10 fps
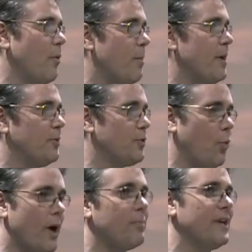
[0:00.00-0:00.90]
We want people to
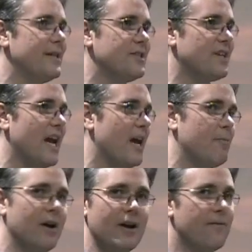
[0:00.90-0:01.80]
want to play this game
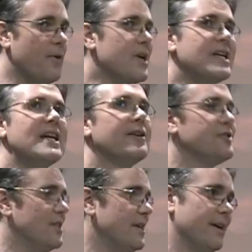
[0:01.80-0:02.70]
for
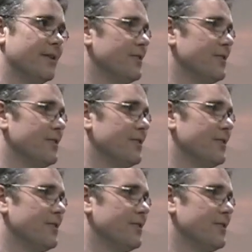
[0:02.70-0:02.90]
years and years.